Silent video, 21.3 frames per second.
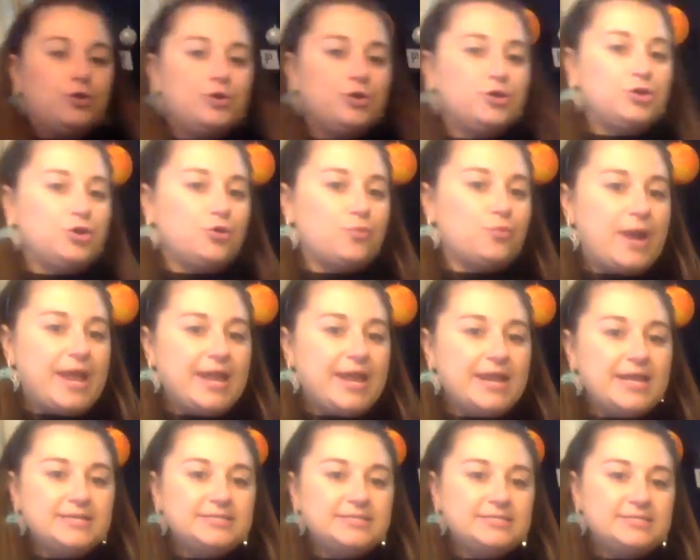
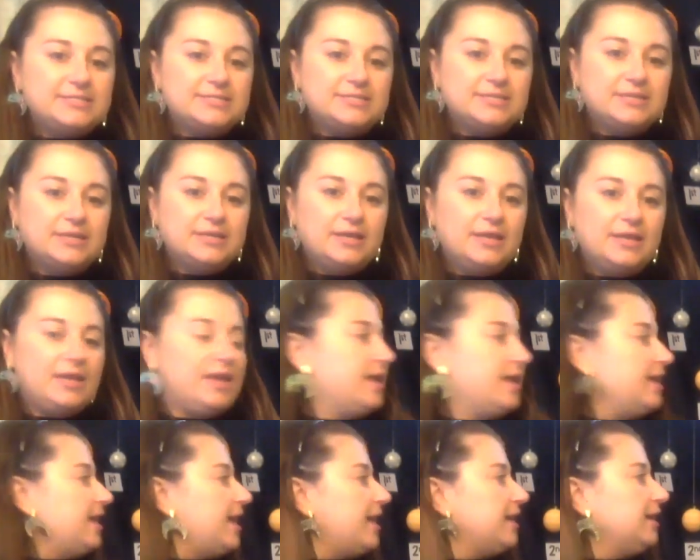Uranus
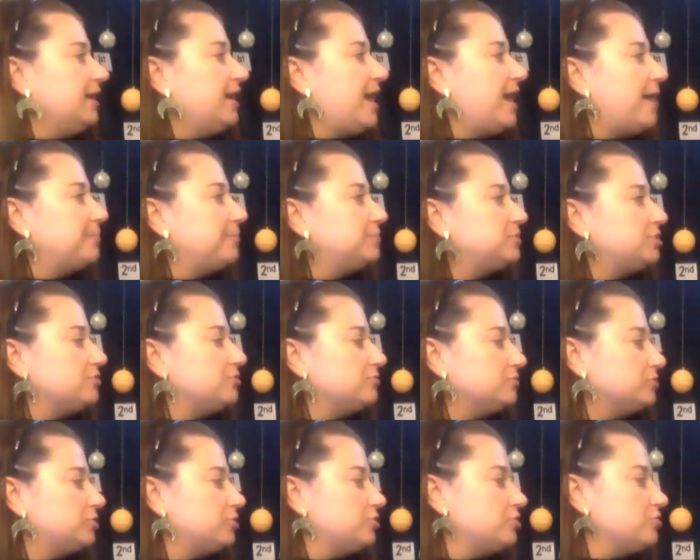and
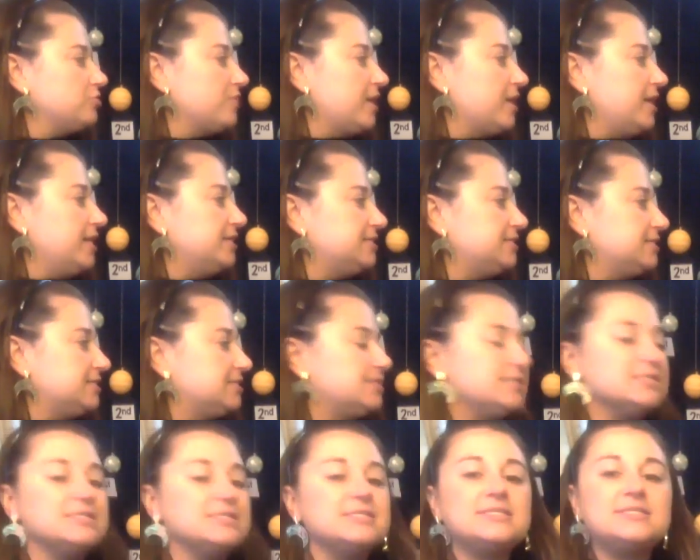Neptune. So Uranus is
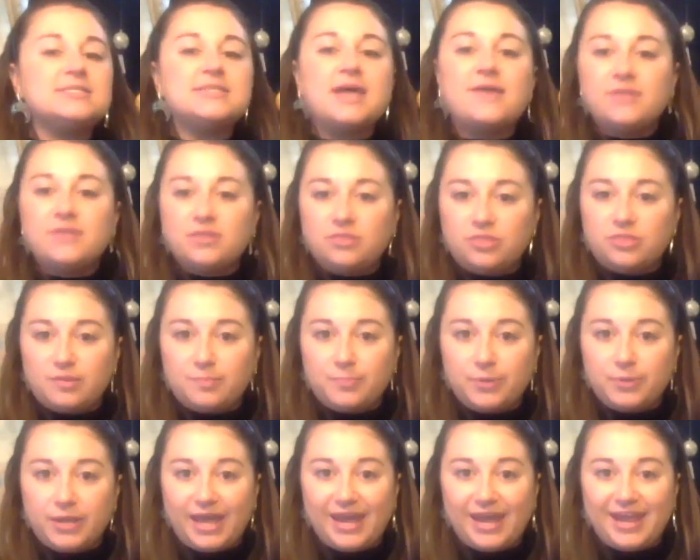the 7th
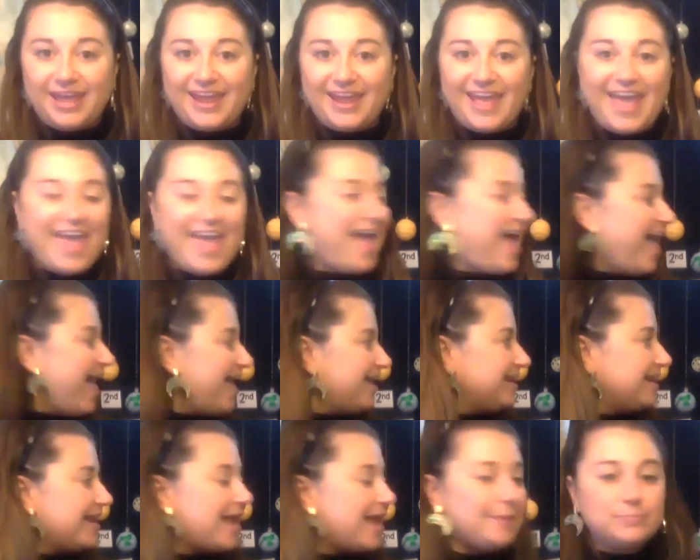planet
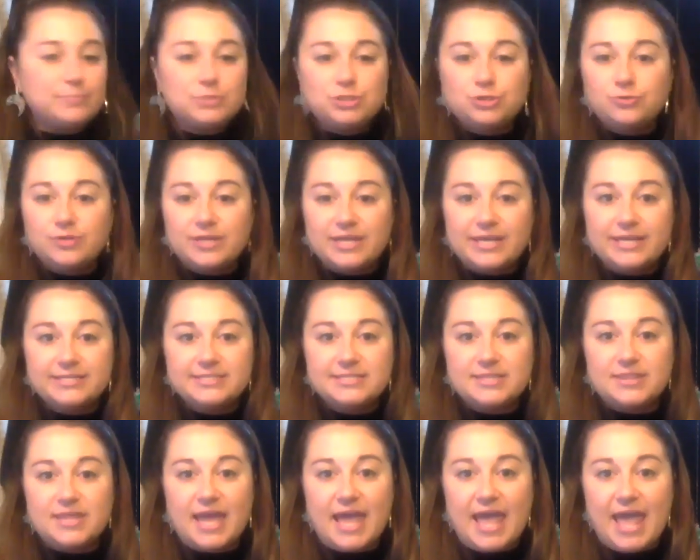and Neptune is
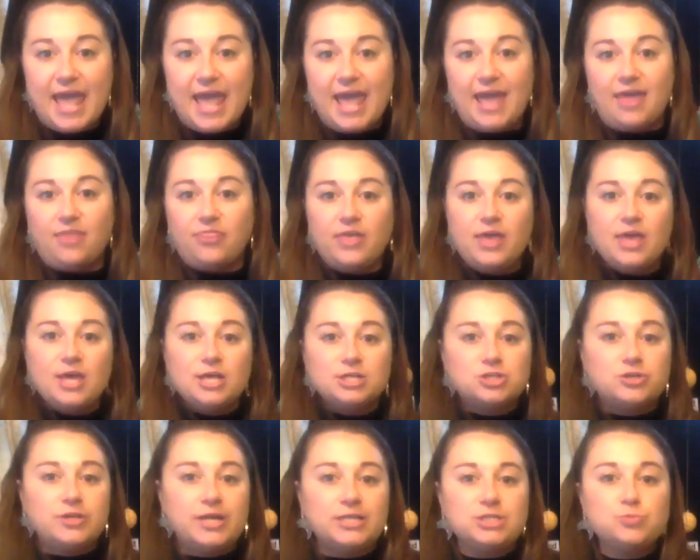the 8th.
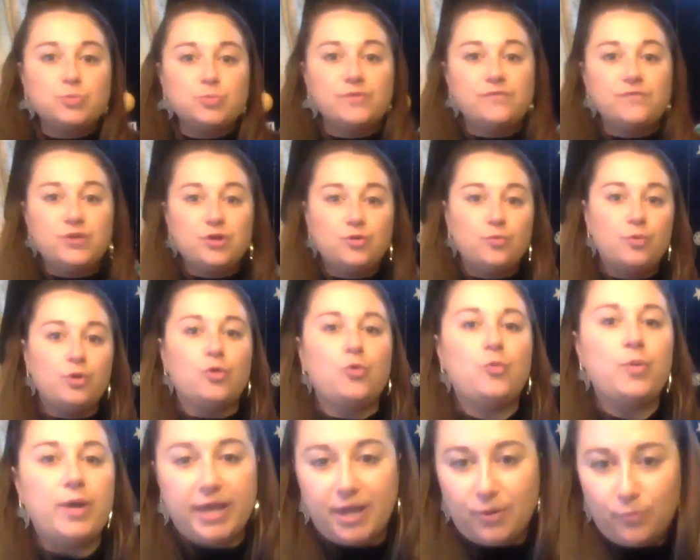So let's review real
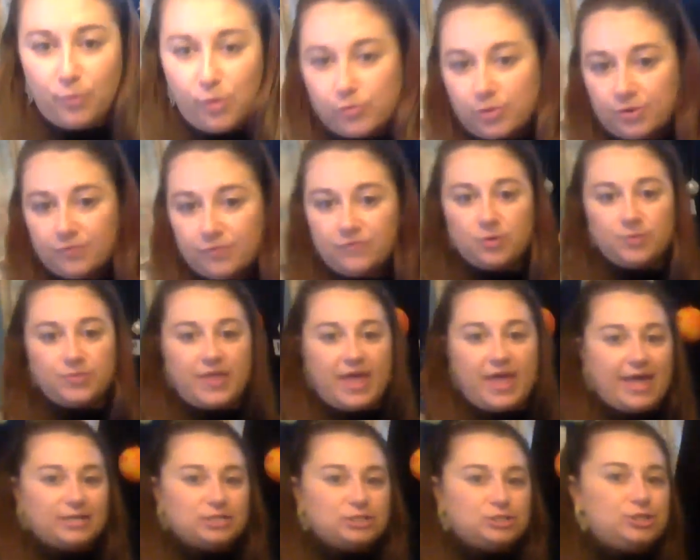quick, and we'll review at
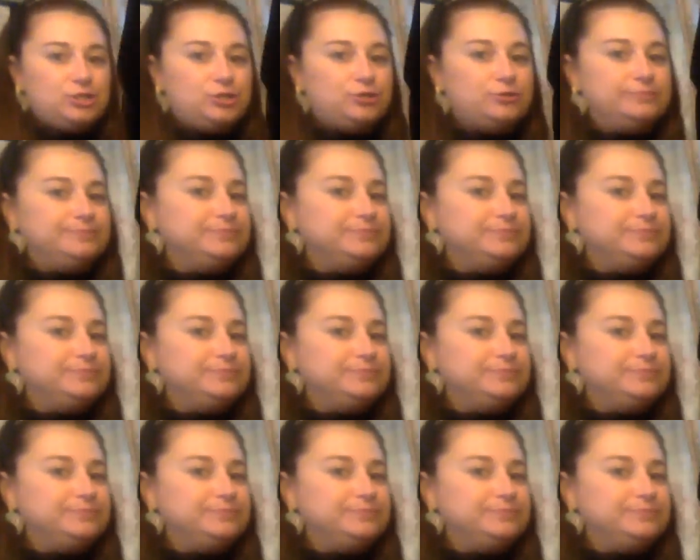the end too.